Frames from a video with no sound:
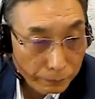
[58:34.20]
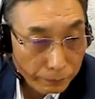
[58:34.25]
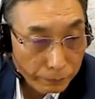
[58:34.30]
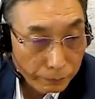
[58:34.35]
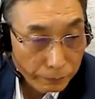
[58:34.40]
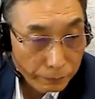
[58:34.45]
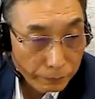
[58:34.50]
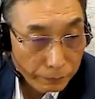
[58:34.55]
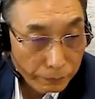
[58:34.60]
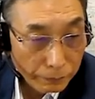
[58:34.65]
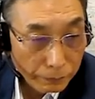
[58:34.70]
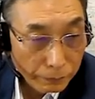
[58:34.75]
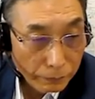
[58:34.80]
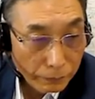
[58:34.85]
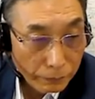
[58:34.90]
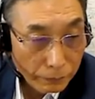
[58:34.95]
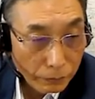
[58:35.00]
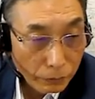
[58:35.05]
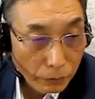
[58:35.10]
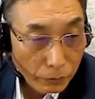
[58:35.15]
of the
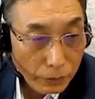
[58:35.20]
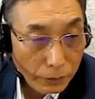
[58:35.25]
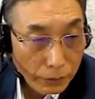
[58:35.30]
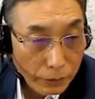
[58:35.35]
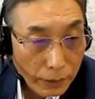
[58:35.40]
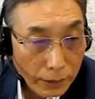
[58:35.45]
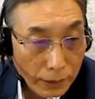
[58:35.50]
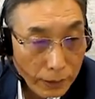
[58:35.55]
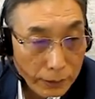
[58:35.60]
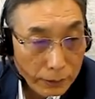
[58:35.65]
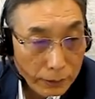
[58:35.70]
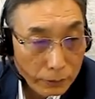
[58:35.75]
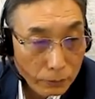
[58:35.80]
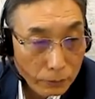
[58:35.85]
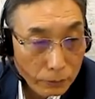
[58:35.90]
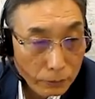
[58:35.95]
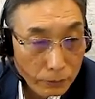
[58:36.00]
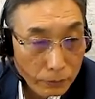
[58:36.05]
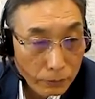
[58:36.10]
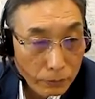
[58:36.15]
school activity. For
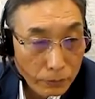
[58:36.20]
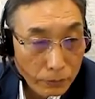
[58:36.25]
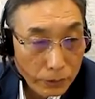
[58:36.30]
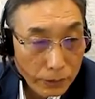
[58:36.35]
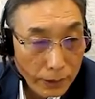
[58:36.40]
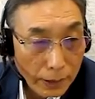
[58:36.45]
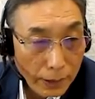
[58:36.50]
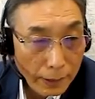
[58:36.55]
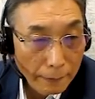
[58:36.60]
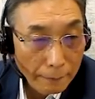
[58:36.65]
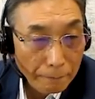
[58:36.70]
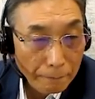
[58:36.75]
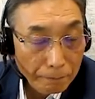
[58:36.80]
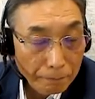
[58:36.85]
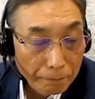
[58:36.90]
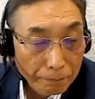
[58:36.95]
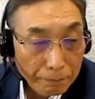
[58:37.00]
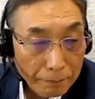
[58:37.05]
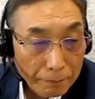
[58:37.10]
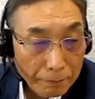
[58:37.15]
instance, I want to do
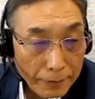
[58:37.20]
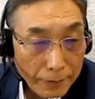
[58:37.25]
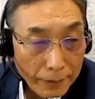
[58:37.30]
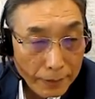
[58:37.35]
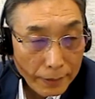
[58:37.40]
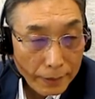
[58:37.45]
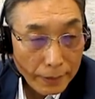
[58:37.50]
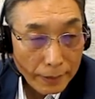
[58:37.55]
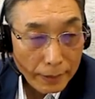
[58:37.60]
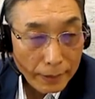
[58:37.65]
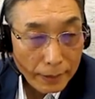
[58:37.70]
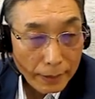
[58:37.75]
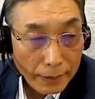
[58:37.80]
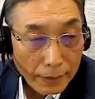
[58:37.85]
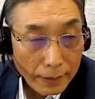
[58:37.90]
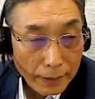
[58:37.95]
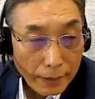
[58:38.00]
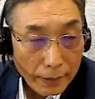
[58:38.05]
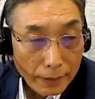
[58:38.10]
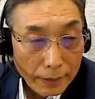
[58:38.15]
this
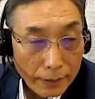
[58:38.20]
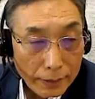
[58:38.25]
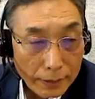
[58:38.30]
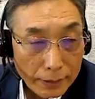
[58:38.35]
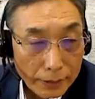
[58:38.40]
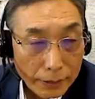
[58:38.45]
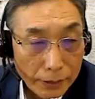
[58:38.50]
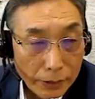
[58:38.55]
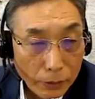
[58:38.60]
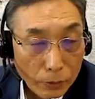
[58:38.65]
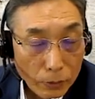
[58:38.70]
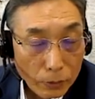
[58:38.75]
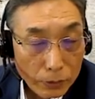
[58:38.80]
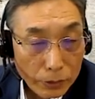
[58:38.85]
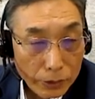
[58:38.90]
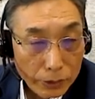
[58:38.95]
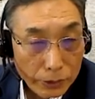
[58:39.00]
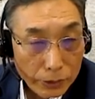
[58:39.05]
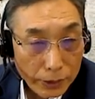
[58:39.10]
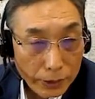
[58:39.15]
and set a
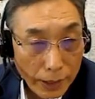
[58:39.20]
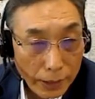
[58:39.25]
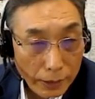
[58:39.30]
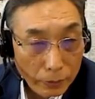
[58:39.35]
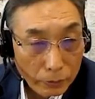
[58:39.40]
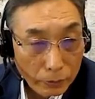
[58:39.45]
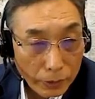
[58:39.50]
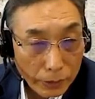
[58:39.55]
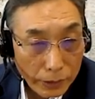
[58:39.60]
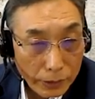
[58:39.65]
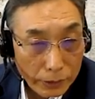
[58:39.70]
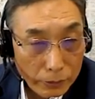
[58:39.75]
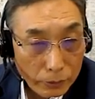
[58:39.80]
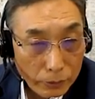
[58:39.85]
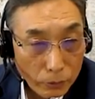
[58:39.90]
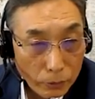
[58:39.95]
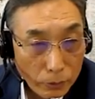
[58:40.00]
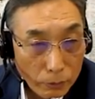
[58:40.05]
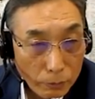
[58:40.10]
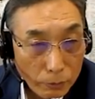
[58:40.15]
target and
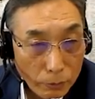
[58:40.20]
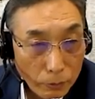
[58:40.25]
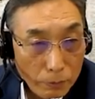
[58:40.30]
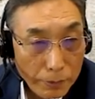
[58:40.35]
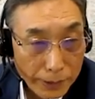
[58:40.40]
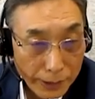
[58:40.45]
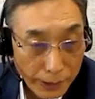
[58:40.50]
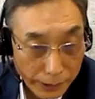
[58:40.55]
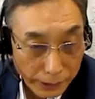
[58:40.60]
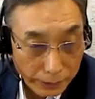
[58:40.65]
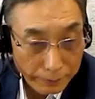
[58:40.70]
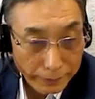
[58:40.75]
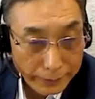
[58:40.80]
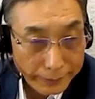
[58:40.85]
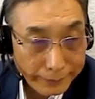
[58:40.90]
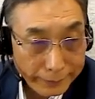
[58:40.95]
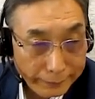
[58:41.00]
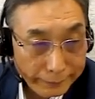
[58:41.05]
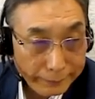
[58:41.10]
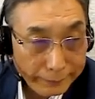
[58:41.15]
make effort
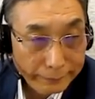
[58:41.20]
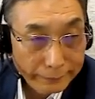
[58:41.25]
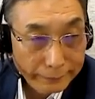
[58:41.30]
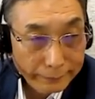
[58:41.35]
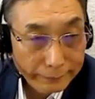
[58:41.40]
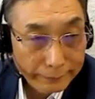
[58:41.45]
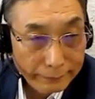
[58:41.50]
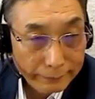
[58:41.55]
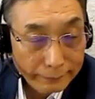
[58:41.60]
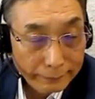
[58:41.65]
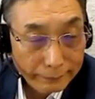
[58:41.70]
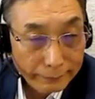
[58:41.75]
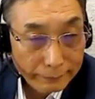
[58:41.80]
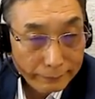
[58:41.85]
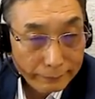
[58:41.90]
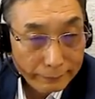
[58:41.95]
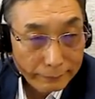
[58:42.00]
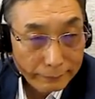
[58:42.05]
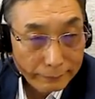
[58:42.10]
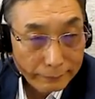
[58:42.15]
to achieve that
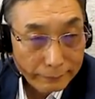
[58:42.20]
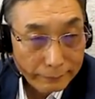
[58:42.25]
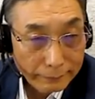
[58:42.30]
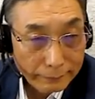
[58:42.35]
goal.